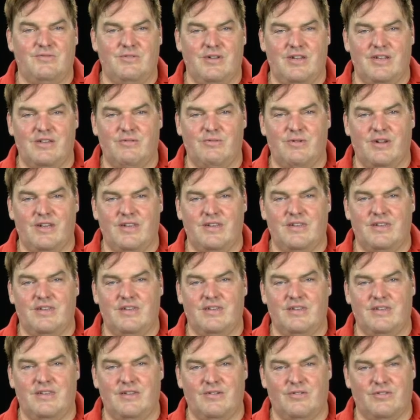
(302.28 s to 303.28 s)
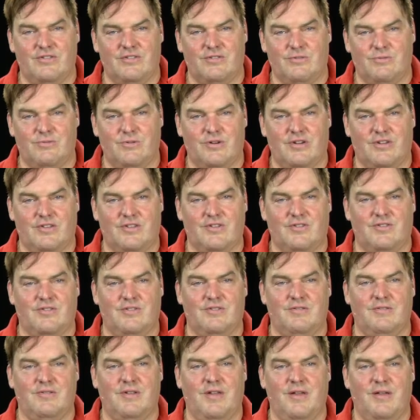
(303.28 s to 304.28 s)
really great. And he also worked
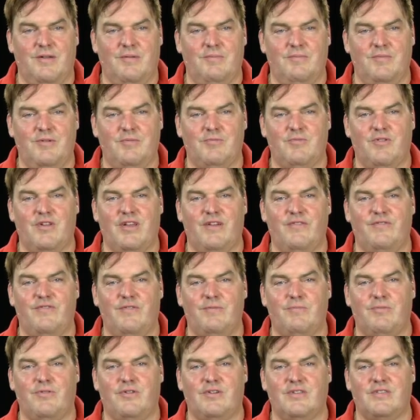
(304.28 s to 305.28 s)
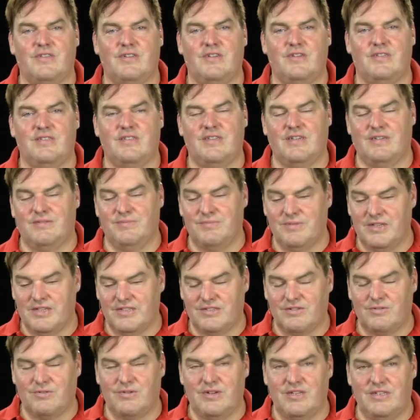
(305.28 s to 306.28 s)
on mimoLive Reporter and helped
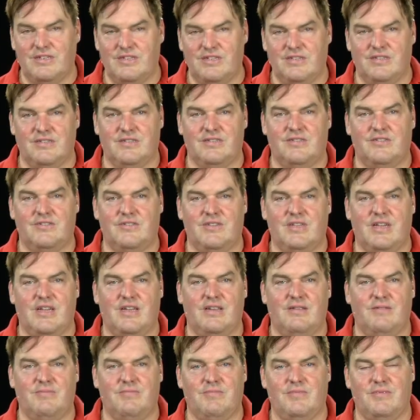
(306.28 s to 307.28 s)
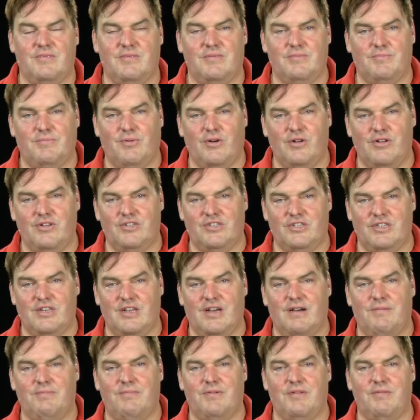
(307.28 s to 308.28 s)
us a great deal to polish it
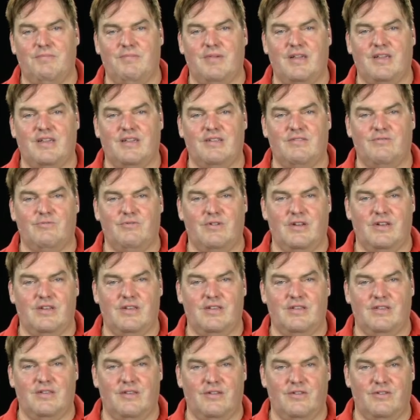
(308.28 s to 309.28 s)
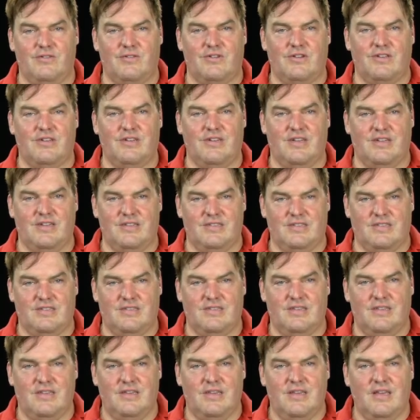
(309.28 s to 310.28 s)
up and make it really look
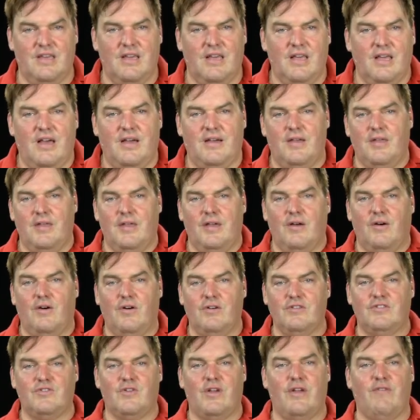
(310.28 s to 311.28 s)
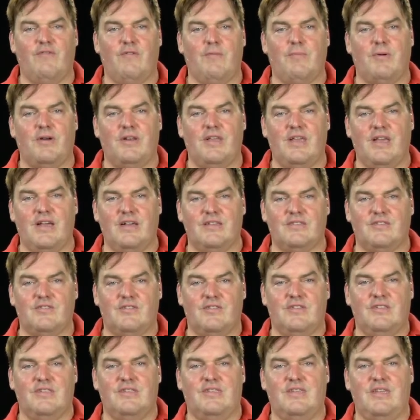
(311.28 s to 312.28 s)
nice. Also, everybody else
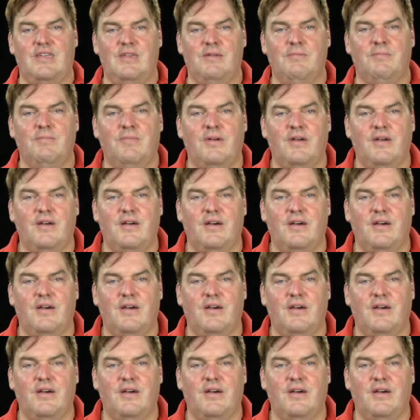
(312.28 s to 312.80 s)
on the team,